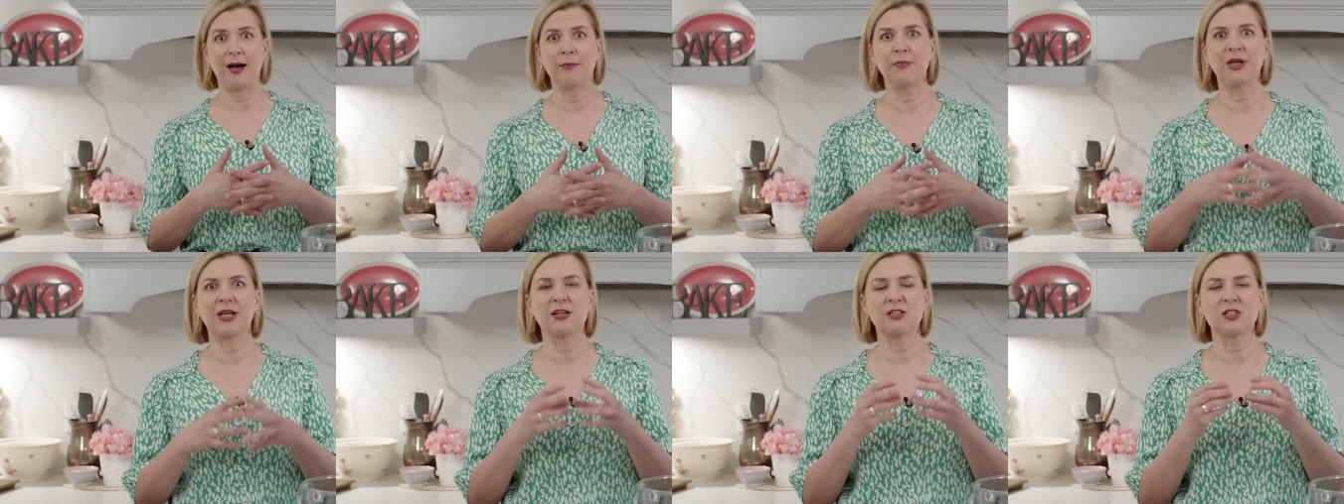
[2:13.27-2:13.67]

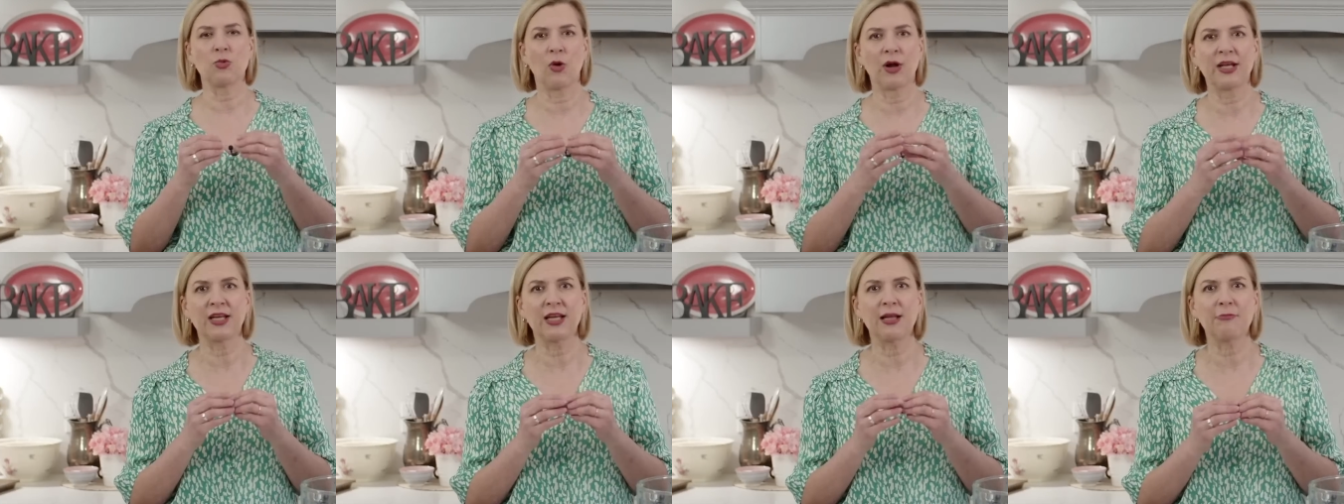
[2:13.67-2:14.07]
Because you
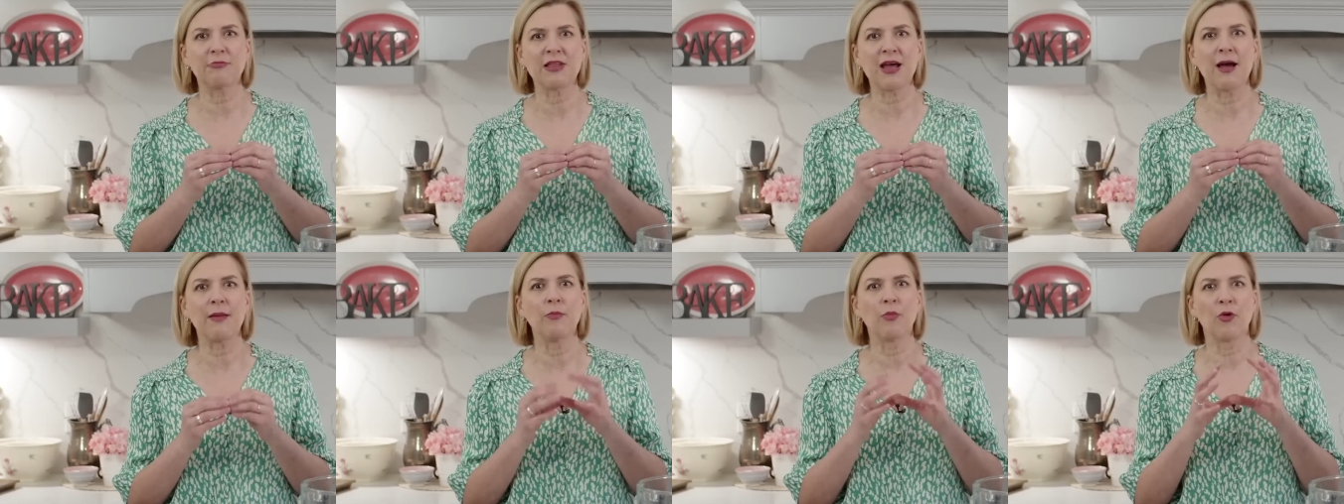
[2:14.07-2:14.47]
want to keep
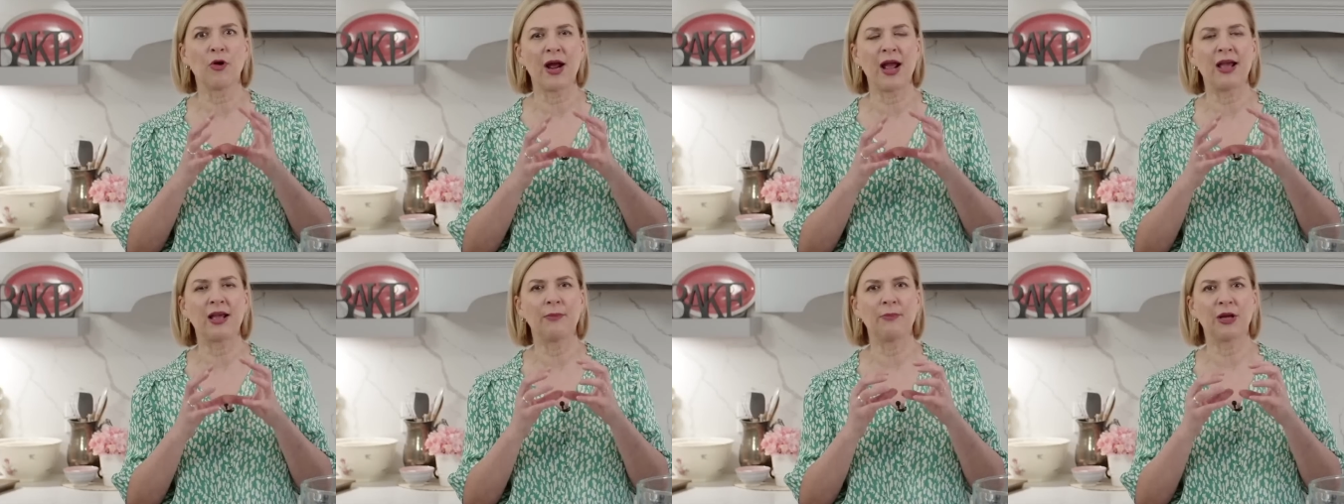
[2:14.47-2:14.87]
that
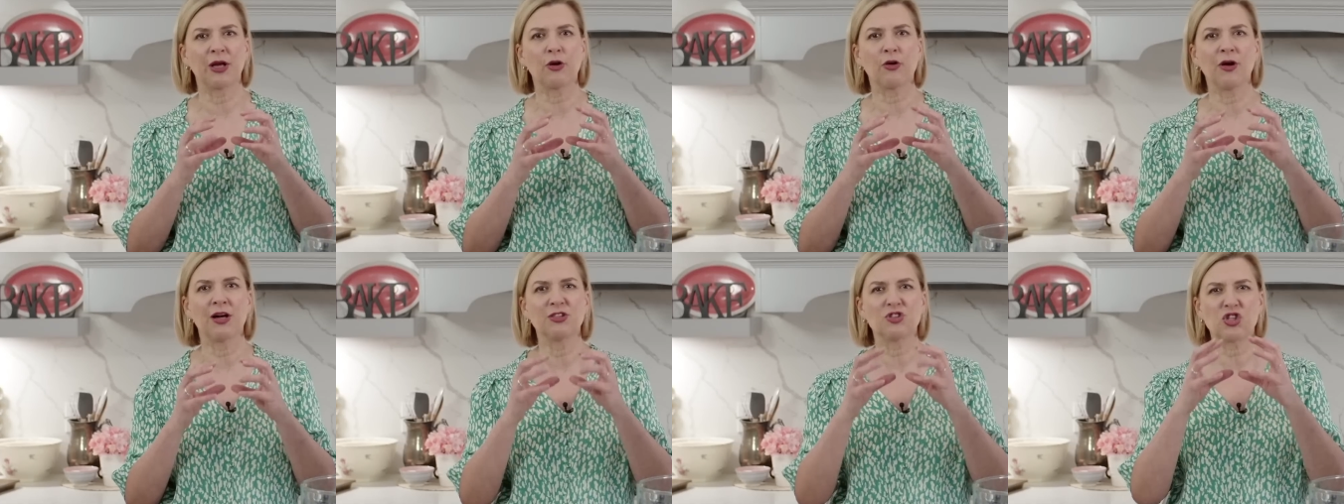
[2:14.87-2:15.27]
meringue a bit
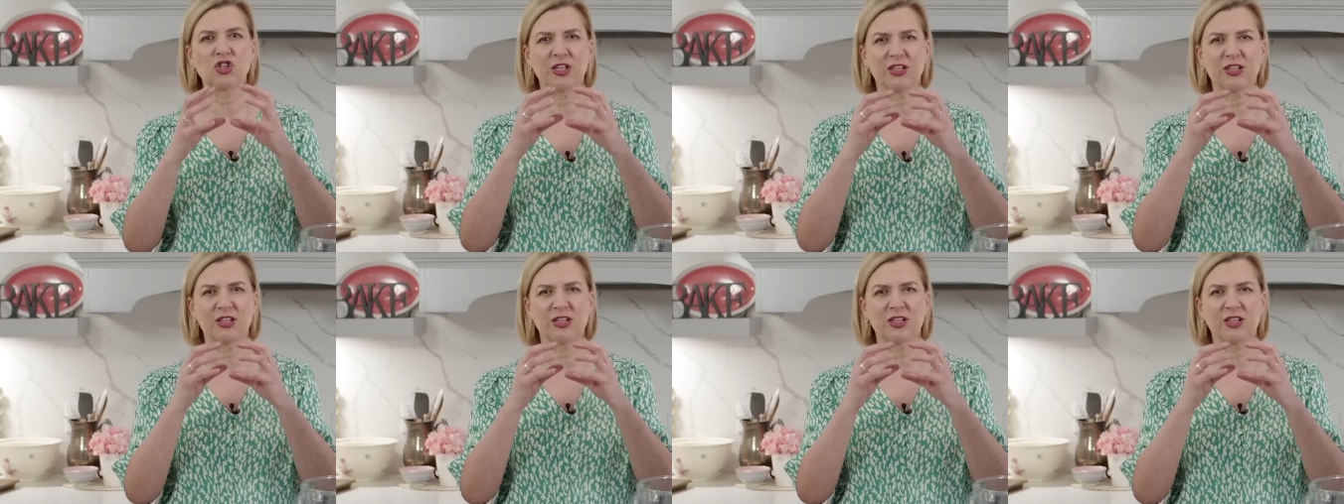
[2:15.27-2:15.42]
crunchy.